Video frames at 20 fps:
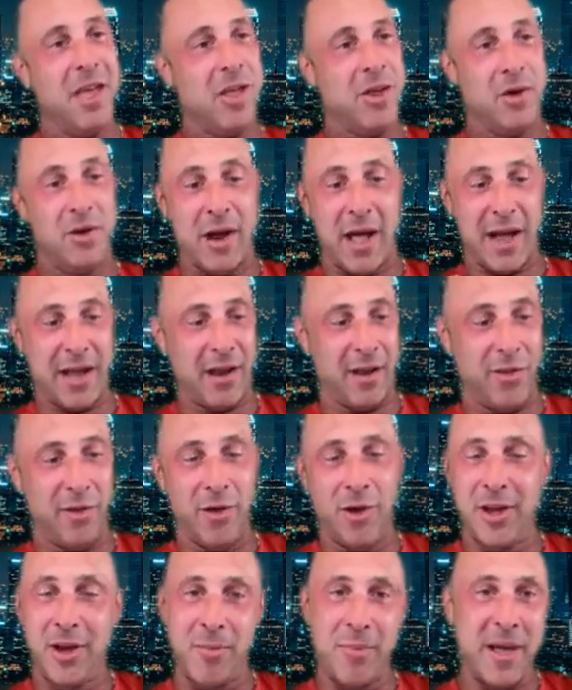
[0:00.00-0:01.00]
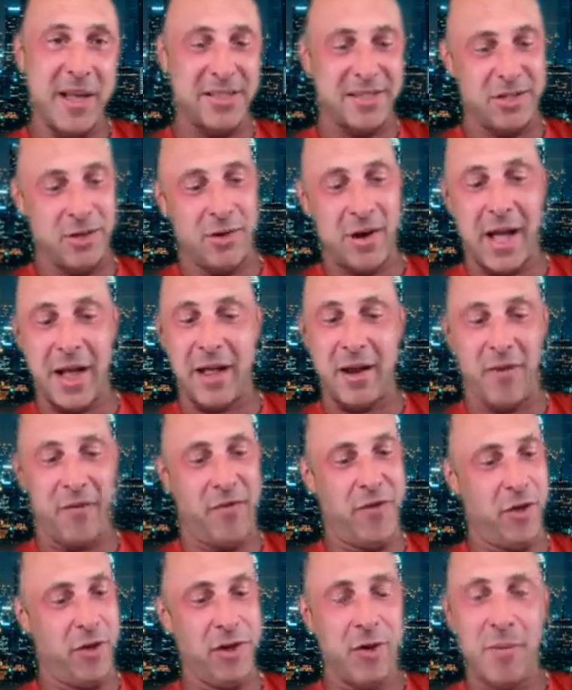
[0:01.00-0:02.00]
you're not going to look your best, you're not going to
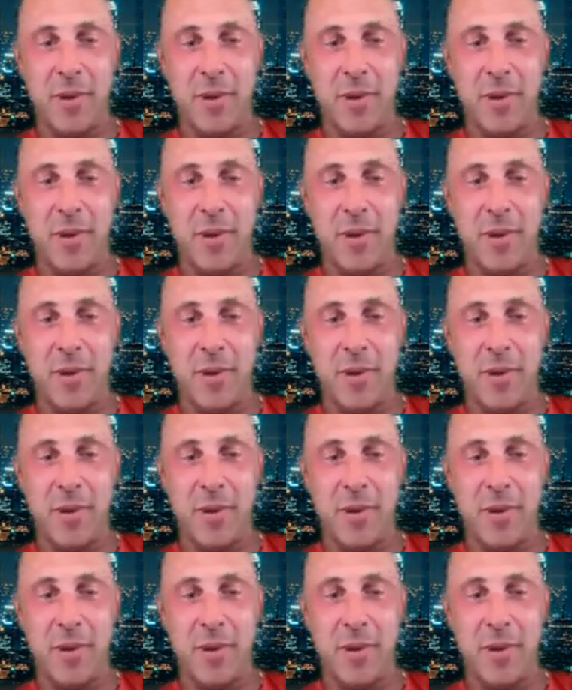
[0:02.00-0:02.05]
feel your